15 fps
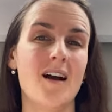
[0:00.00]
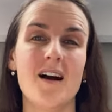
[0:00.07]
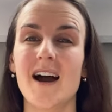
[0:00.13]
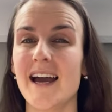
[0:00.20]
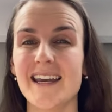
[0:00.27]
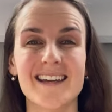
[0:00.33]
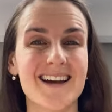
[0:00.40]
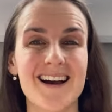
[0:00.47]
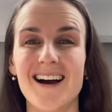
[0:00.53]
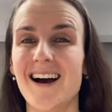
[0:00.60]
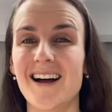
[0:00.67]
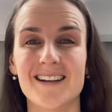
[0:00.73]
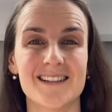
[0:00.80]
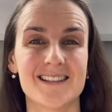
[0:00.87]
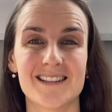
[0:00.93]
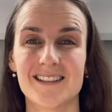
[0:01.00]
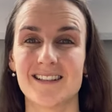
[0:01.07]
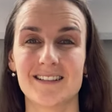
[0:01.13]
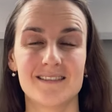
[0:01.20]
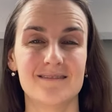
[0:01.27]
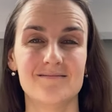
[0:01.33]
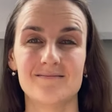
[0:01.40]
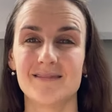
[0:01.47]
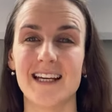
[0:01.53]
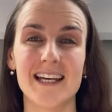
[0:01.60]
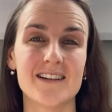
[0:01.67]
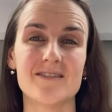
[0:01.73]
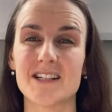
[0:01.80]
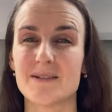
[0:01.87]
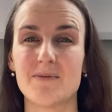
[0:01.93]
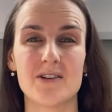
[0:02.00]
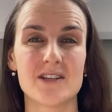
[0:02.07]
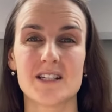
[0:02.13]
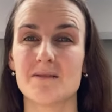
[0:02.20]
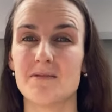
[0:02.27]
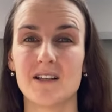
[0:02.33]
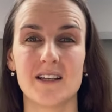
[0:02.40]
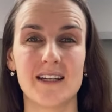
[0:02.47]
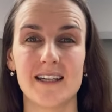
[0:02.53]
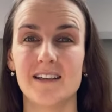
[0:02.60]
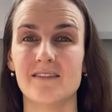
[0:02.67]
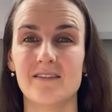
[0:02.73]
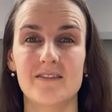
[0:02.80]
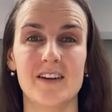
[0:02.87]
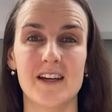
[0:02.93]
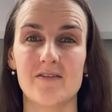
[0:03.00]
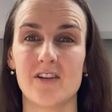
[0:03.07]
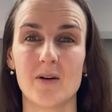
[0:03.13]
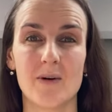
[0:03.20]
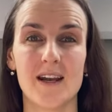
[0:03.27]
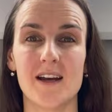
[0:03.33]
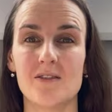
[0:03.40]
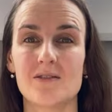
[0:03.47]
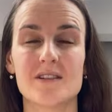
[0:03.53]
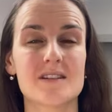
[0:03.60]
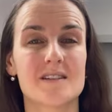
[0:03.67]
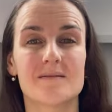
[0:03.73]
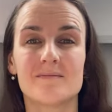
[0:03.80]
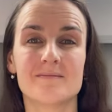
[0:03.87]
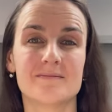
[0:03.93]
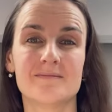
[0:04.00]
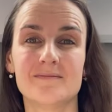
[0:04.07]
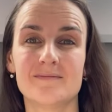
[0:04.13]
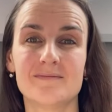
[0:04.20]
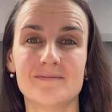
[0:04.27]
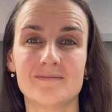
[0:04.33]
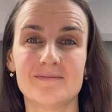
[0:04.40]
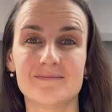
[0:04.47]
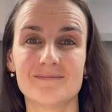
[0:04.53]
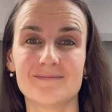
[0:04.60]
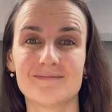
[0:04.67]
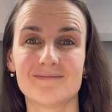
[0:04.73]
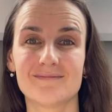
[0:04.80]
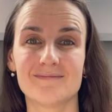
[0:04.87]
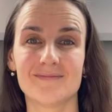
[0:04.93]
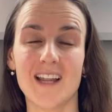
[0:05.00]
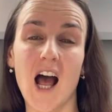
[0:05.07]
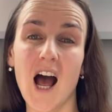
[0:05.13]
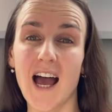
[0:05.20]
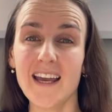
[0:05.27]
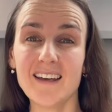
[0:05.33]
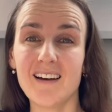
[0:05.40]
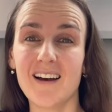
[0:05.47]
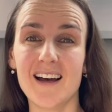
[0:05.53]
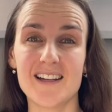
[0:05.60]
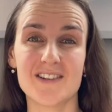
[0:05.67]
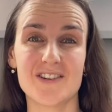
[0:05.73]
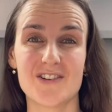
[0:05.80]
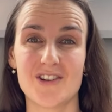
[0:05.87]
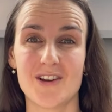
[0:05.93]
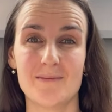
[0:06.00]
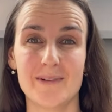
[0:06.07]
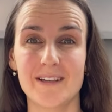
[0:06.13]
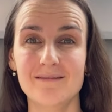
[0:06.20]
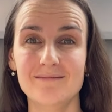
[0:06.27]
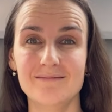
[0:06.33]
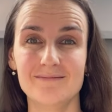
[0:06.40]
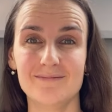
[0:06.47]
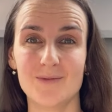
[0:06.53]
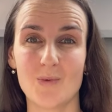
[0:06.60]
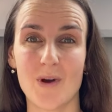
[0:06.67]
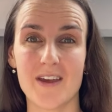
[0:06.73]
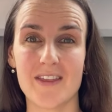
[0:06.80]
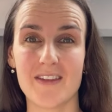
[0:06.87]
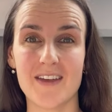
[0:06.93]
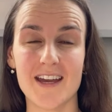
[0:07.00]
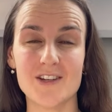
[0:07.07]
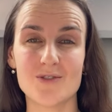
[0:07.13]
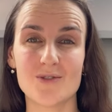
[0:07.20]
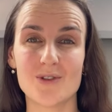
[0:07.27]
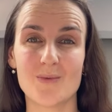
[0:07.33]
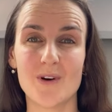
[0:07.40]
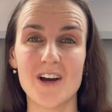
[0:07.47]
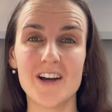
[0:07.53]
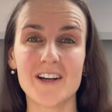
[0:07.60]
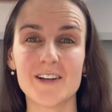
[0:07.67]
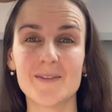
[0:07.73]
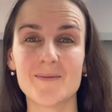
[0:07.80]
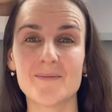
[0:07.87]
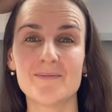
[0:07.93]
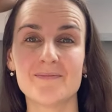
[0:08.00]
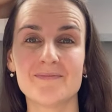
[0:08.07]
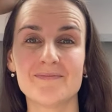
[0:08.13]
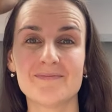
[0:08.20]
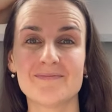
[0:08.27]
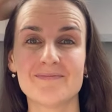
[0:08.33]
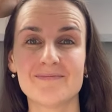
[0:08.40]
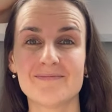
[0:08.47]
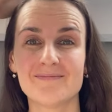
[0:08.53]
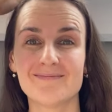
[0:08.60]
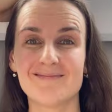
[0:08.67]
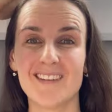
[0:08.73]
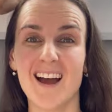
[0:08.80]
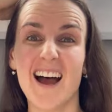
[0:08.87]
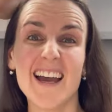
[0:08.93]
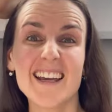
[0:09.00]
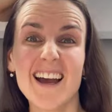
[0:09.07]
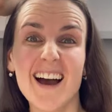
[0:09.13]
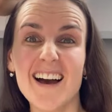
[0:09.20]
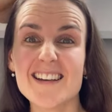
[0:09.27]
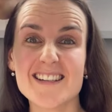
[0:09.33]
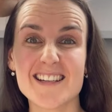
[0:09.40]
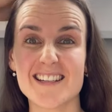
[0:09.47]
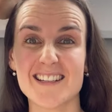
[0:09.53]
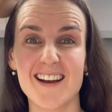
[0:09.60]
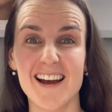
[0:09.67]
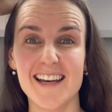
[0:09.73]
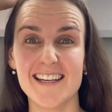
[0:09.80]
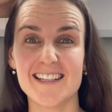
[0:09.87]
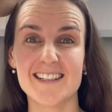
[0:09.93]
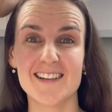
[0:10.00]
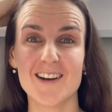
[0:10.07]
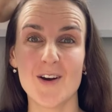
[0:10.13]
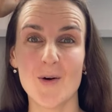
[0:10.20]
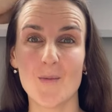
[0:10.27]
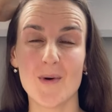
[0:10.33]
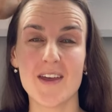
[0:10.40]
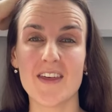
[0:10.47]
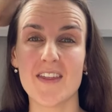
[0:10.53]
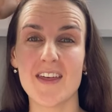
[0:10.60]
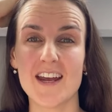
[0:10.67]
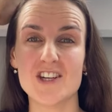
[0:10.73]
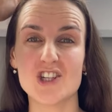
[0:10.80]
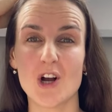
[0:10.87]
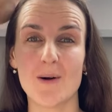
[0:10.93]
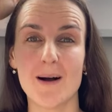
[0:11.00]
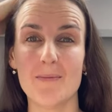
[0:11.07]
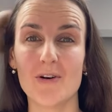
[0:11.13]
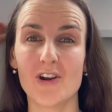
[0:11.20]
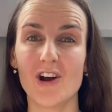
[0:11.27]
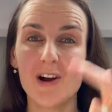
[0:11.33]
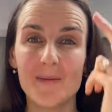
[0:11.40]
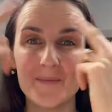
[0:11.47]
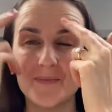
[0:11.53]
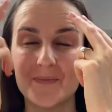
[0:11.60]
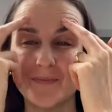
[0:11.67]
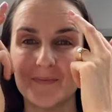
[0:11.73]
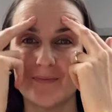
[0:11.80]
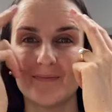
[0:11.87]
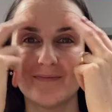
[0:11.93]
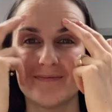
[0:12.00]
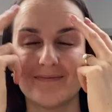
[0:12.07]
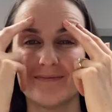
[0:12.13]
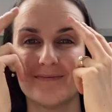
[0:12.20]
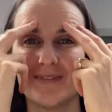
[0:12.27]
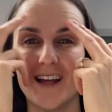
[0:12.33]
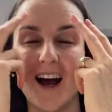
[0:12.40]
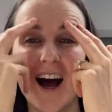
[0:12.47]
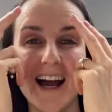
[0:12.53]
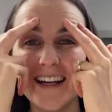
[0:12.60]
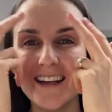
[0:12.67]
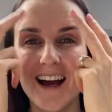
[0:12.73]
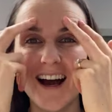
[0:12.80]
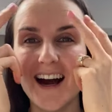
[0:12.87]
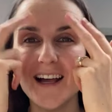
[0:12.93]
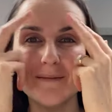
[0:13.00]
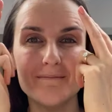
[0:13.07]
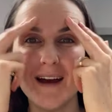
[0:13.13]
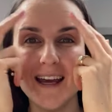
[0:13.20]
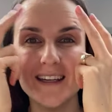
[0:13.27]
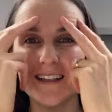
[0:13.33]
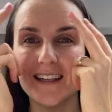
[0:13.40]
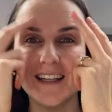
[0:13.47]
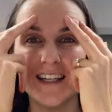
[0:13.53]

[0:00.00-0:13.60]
I can't take responsibility for everyone else. I can't determine whether they do the work. I can't decide whether they show up or not. I can't make